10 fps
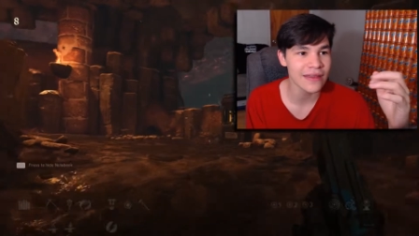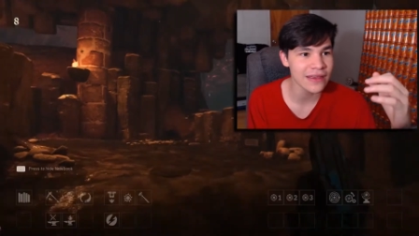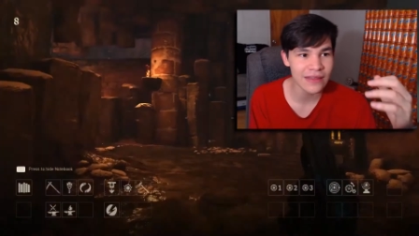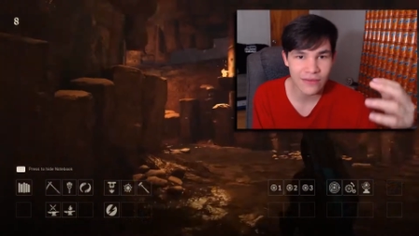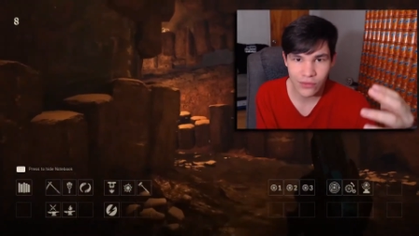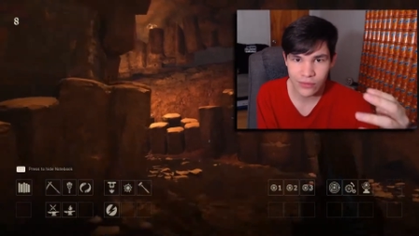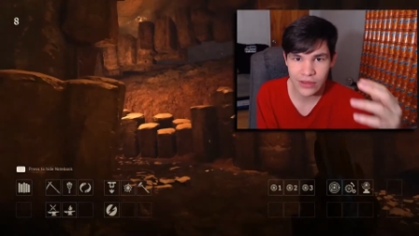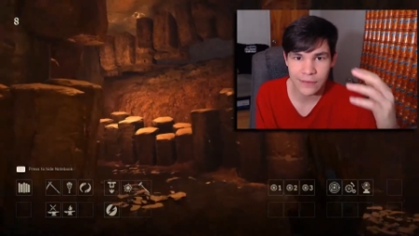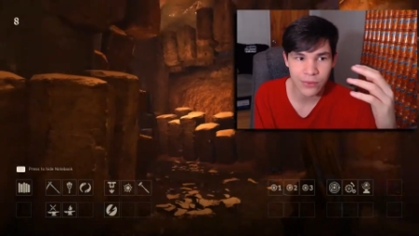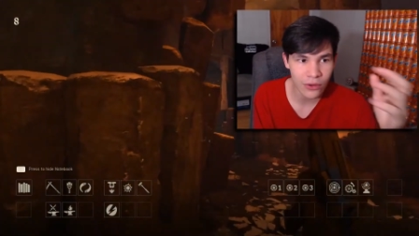Like, it never
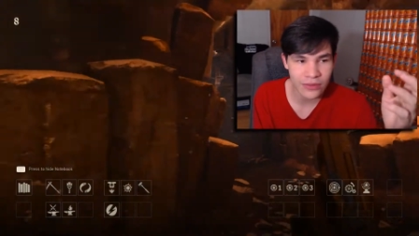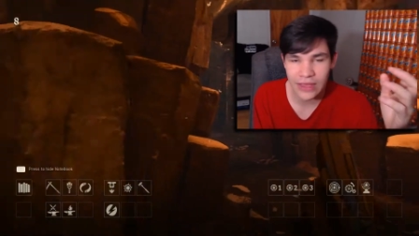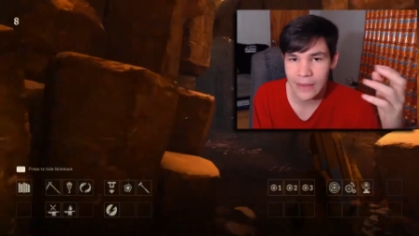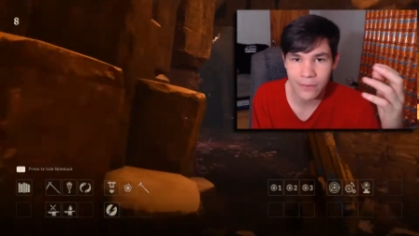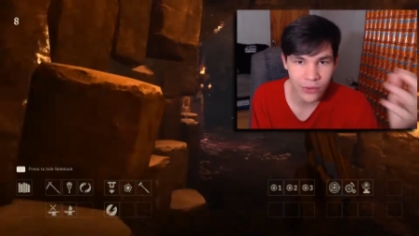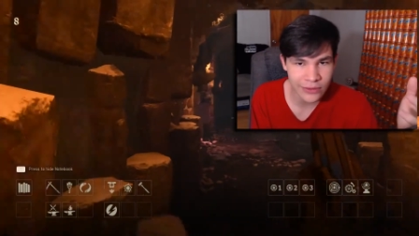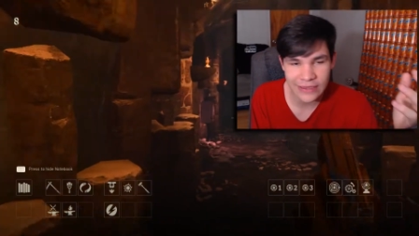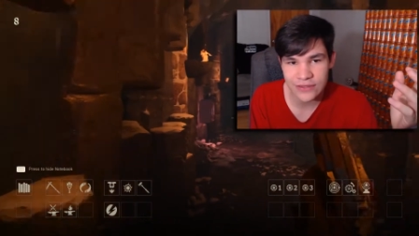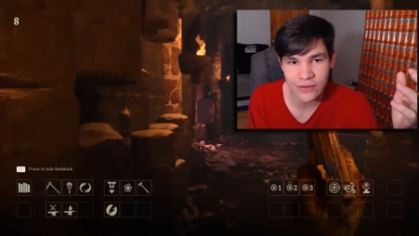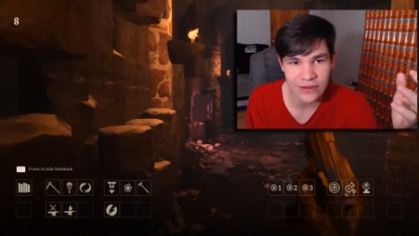really broke the game, broke the
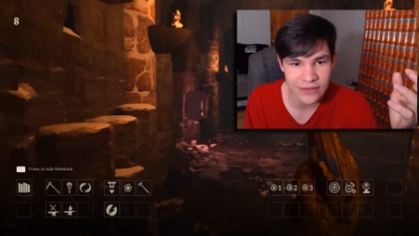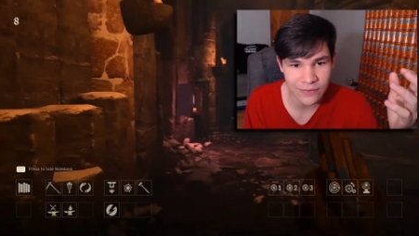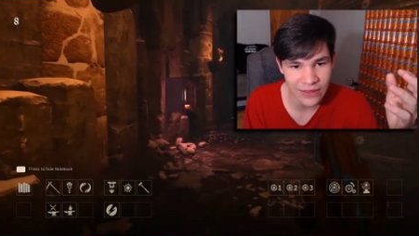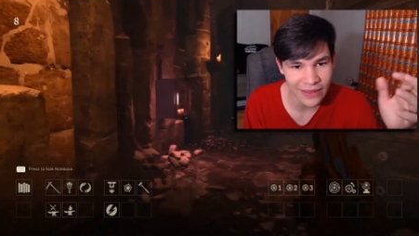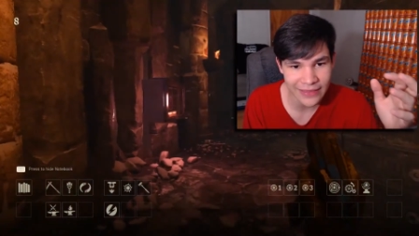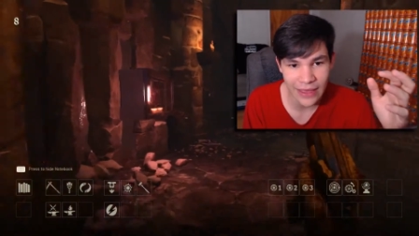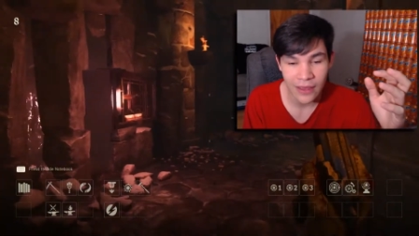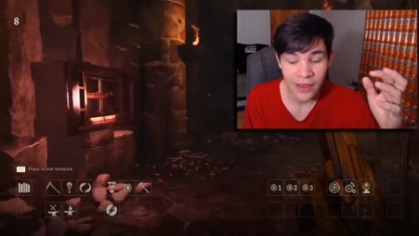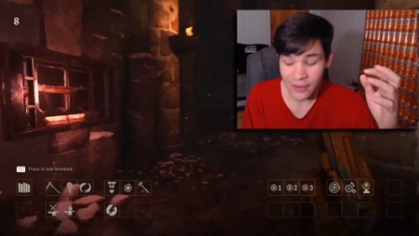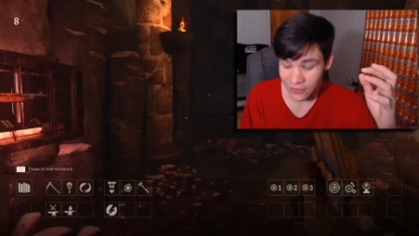Easter egg, or something like that.